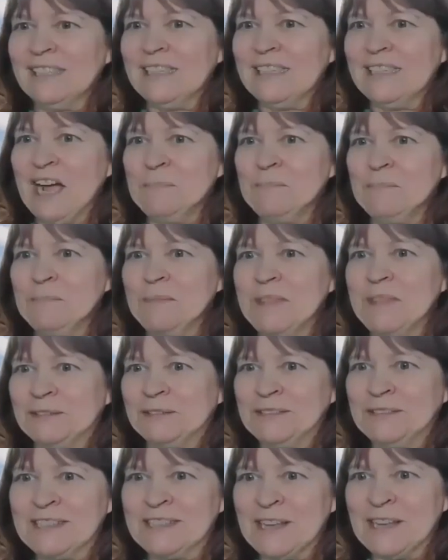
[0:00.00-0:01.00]
of time
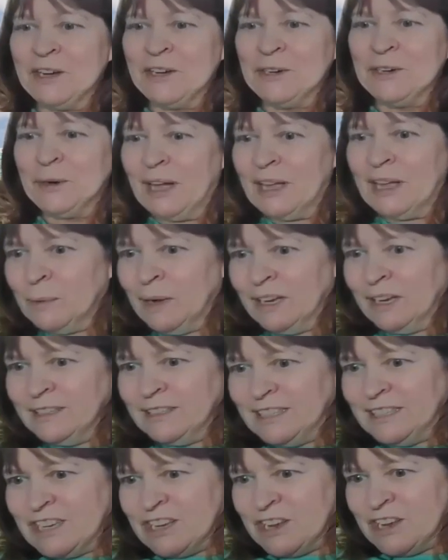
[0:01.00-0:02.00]
though, so I
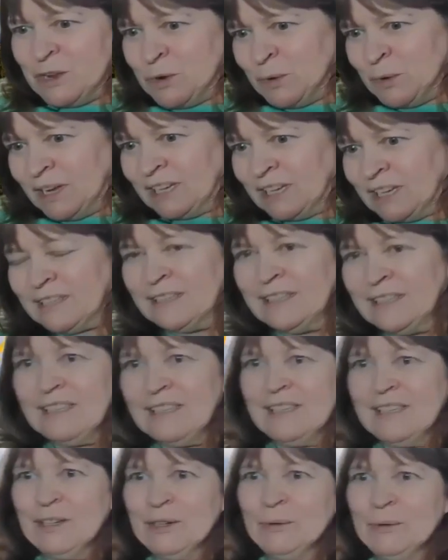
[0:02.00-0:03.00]
wanted to uh,
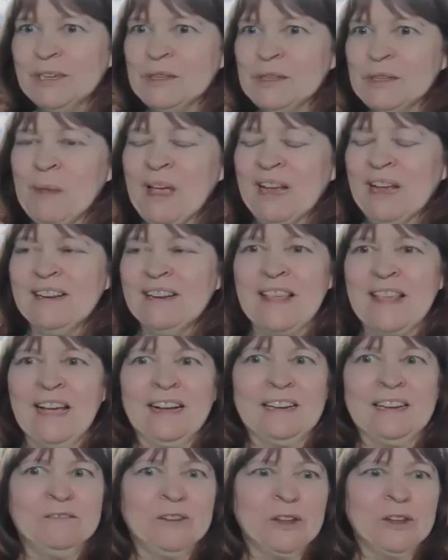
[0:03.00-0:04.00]
respect
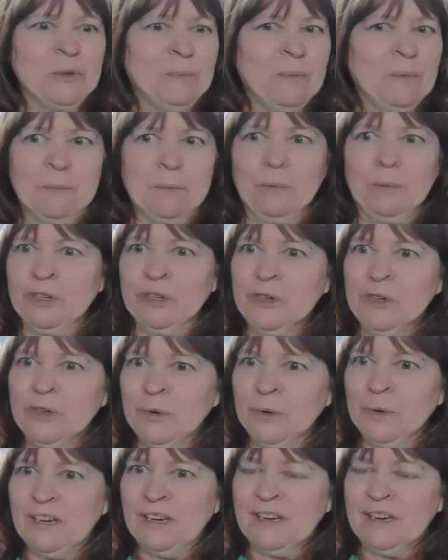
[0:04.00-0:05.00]
that for the people
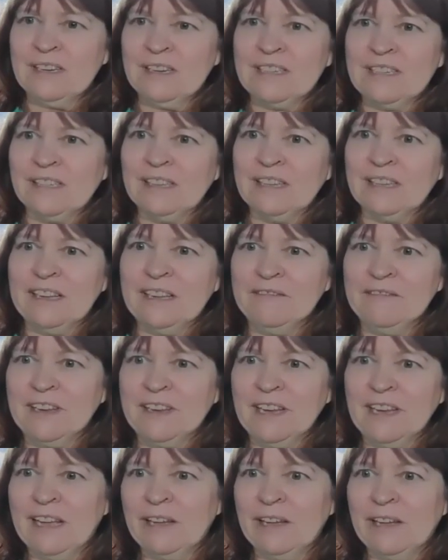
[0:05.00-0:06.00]
who need to leave
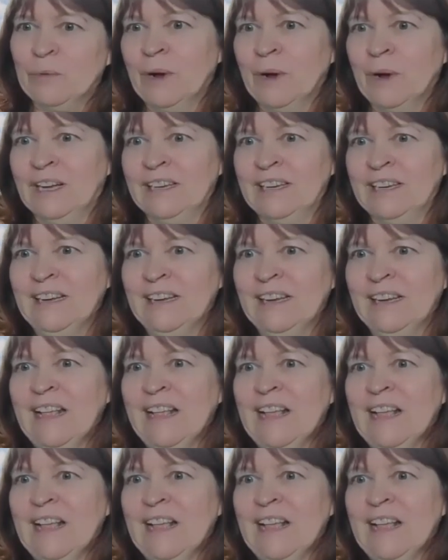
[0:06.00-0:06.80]
at one.